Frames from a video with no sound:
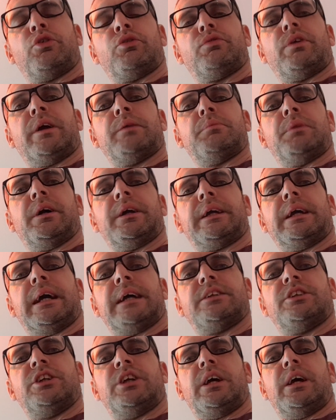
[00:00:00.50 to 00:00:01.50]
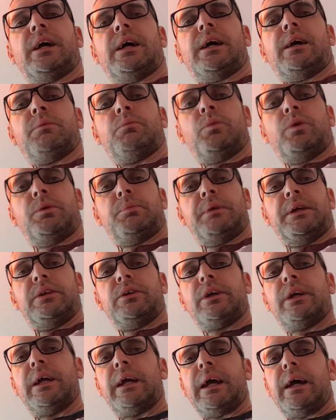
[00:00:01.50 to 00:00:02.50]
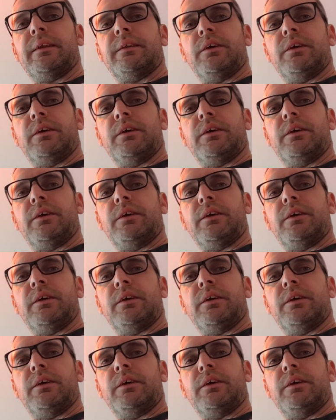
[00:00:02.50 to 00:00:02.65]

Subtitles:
Rate My Gadget, and we'll be looking at